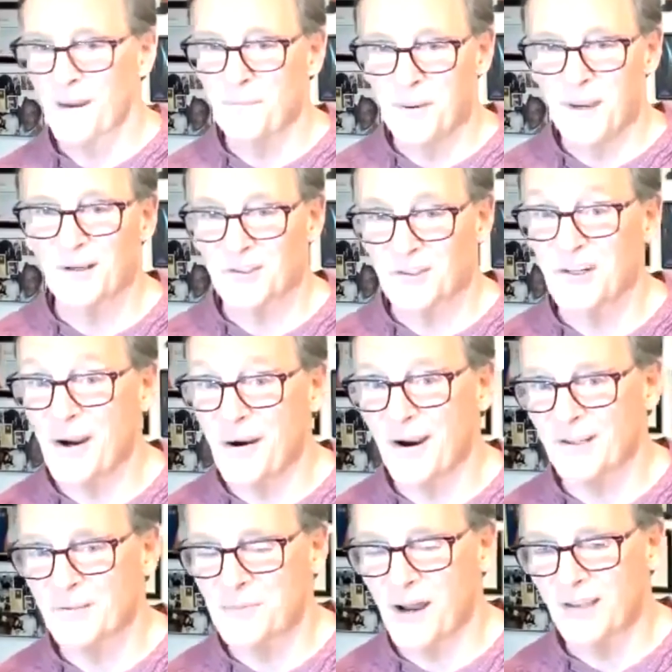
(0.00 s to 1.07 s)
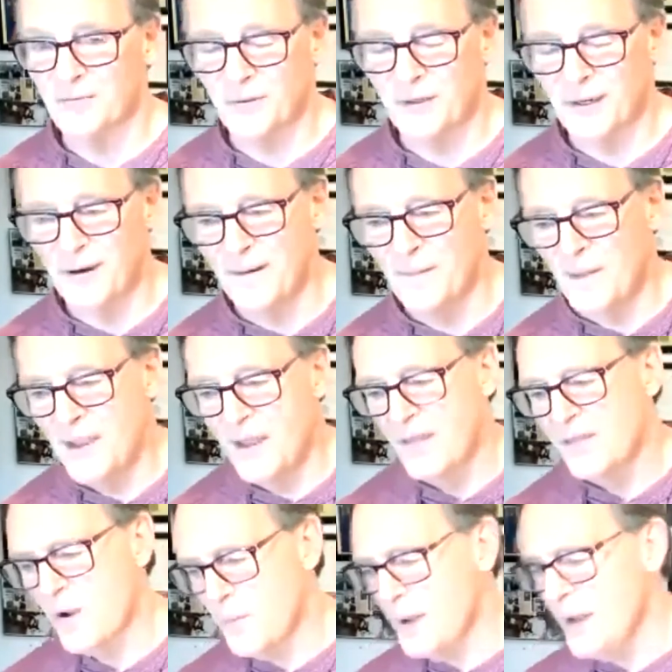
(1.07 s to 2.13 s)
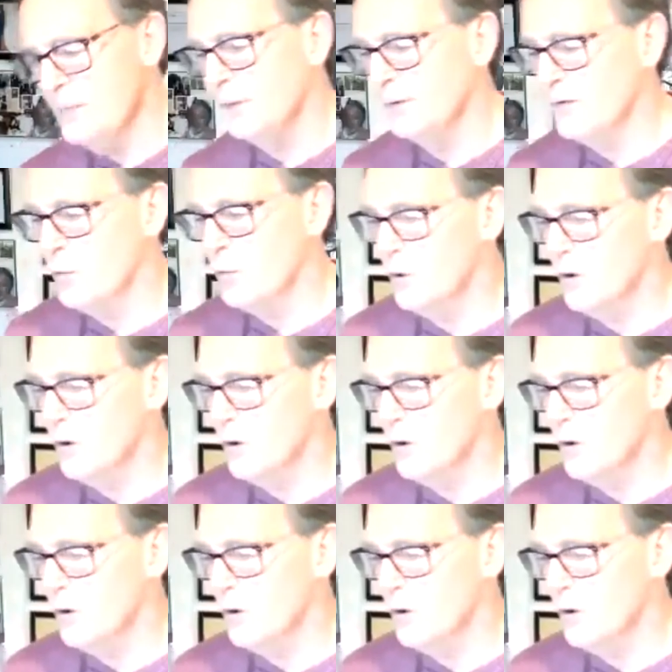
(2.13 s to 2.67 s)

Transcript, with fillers: I'm being as generic as possible here. There are people in the